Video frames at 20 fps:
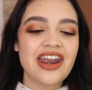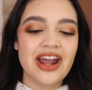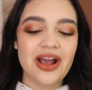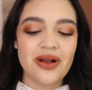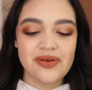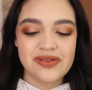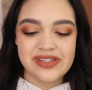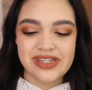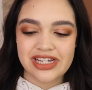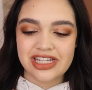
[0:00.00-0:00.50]
I
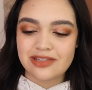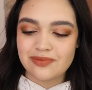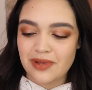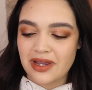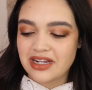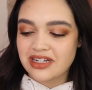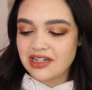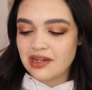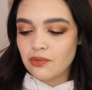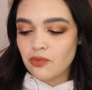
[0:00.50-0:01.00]
was
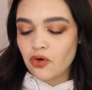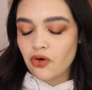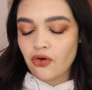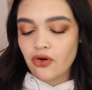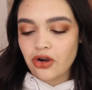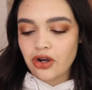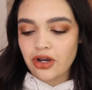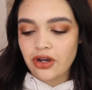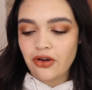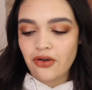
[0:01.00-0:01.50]
expecting
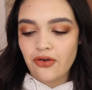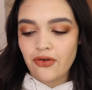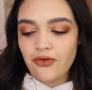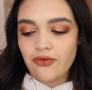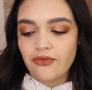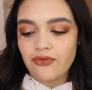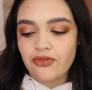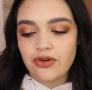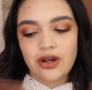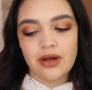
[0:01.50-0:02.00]
more
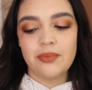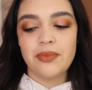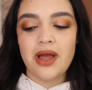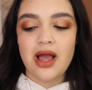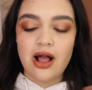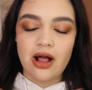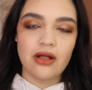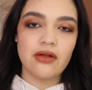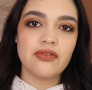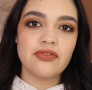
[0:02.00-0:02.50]
from
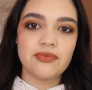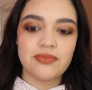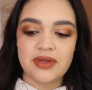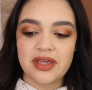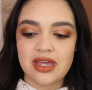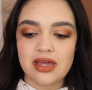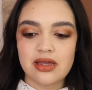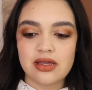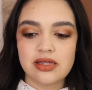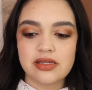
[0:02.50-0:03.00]
e.l.f.
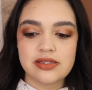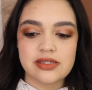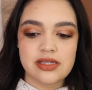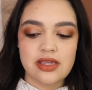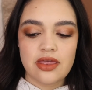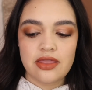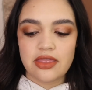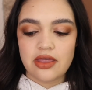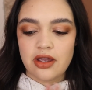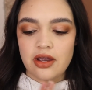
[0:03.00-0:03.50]
because
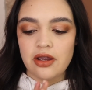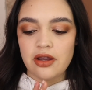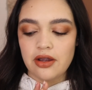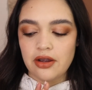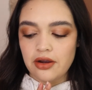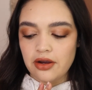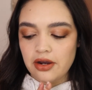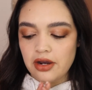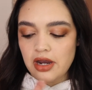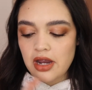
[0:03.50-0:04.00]

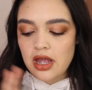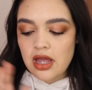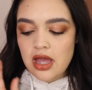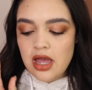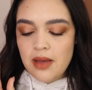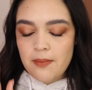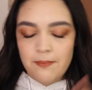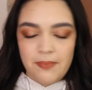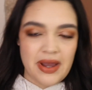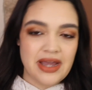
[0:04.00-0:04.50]
their
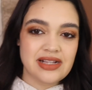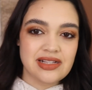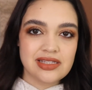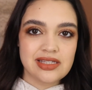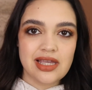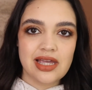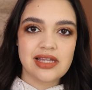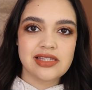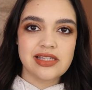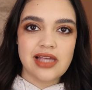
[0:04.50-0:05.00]

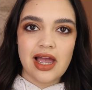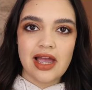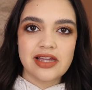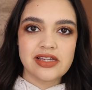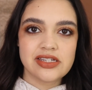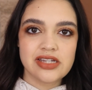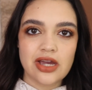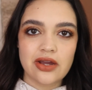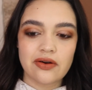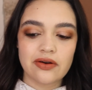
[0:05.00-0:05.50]
bite-sized
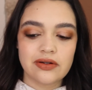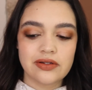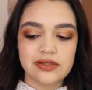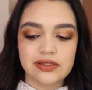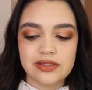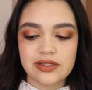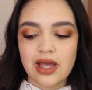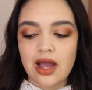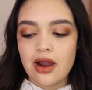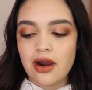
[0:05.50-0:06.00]

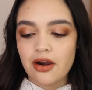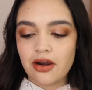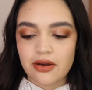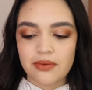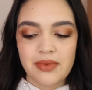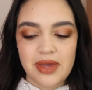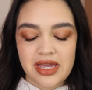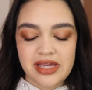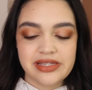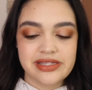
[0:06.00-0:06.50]
eyeshadows are
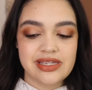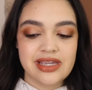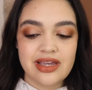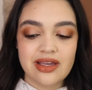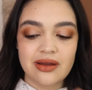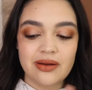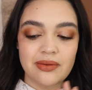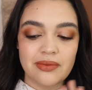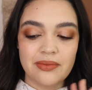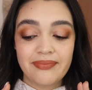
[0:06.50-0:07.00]

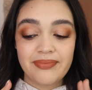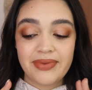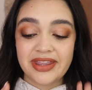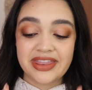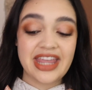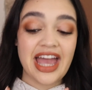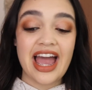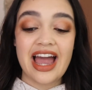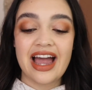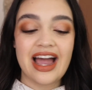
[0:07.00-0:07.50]
amazing, but
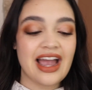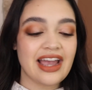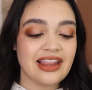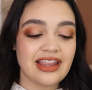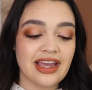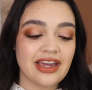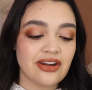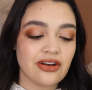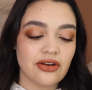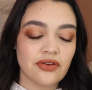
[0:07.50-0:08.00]
that
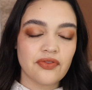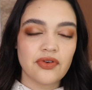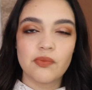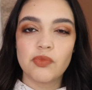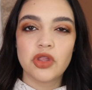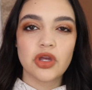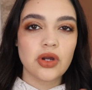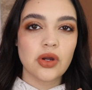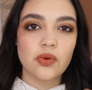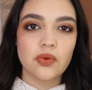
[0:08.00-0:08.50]
highlighter from
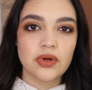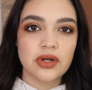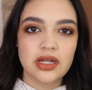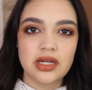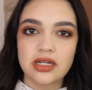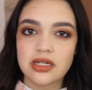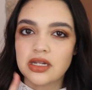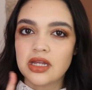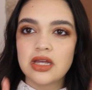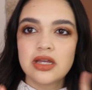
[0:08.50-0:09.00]
the
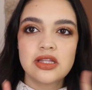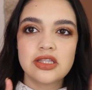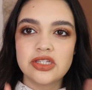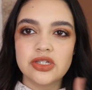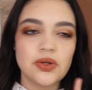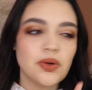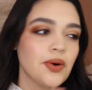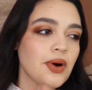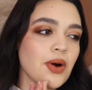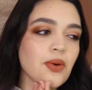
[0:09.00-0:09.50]
Coconut
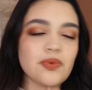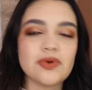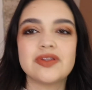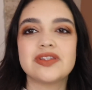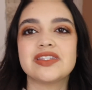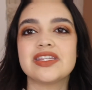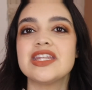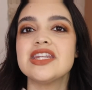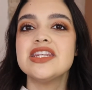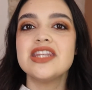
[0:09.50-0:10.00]
Duo
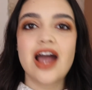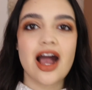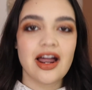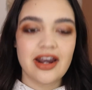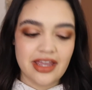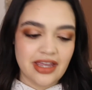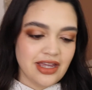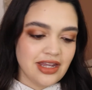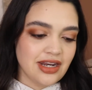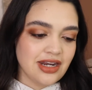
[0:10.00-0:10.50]
was
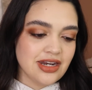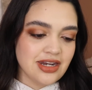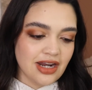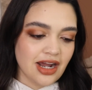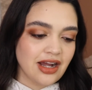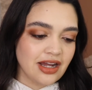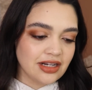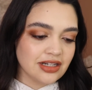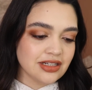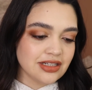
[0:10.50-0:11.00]
not it,
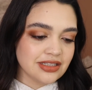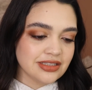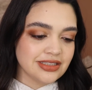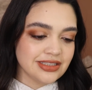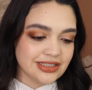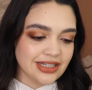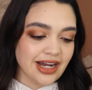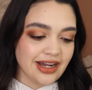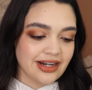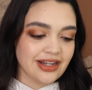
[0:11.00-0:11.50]
not
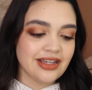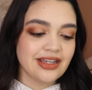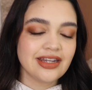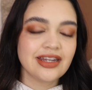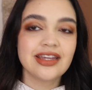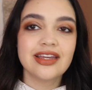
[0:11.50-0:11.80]
it.